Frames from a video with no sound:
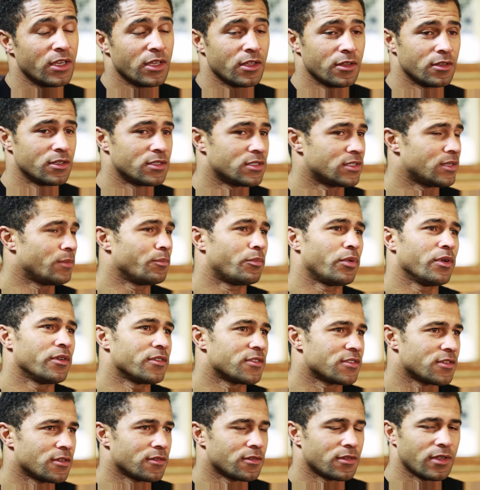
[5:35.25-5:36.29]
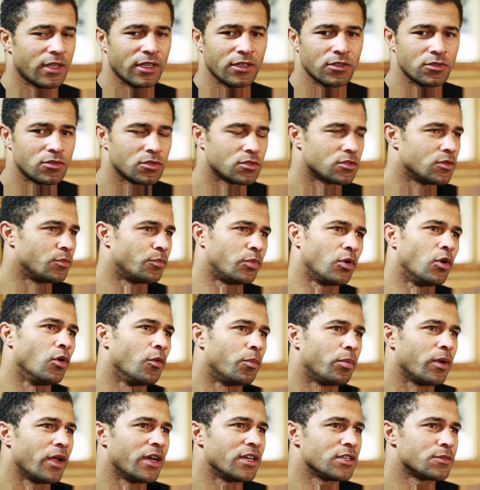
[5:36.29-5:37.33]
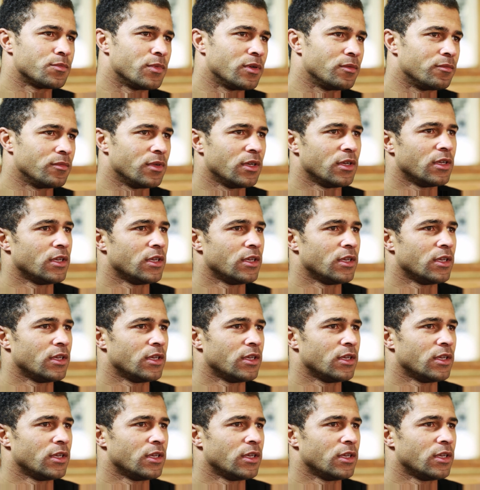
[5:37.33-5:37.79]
the simplest of things, just a ball placement,